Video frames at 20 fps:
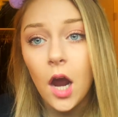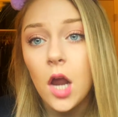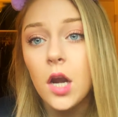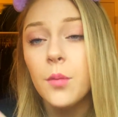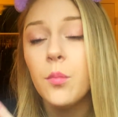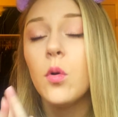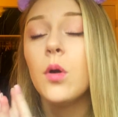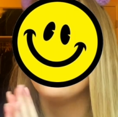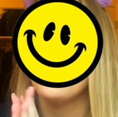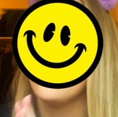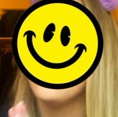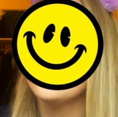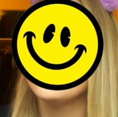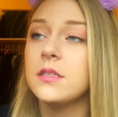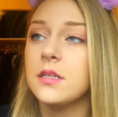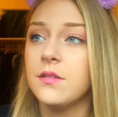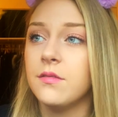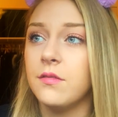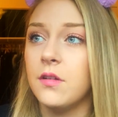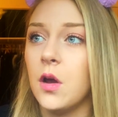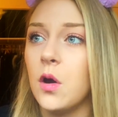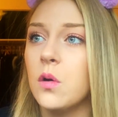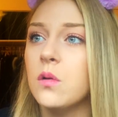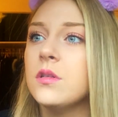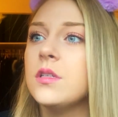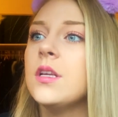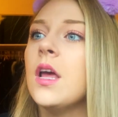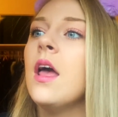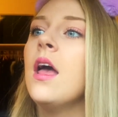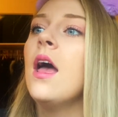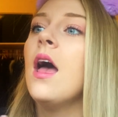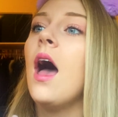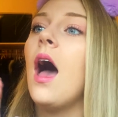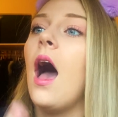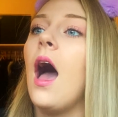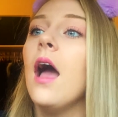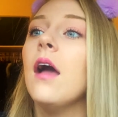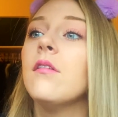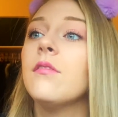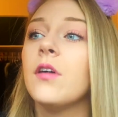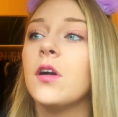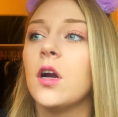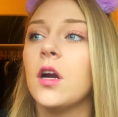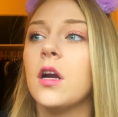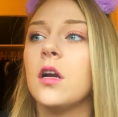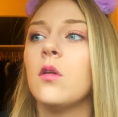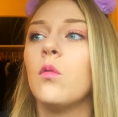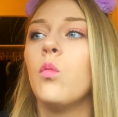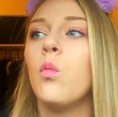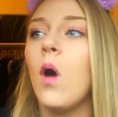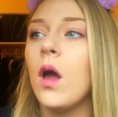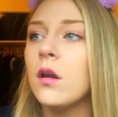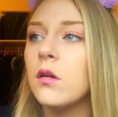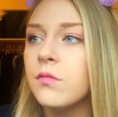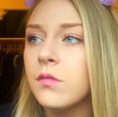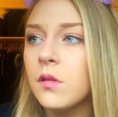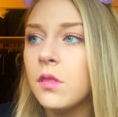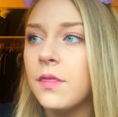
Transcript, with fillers: On a more positive note, I have heard wonderful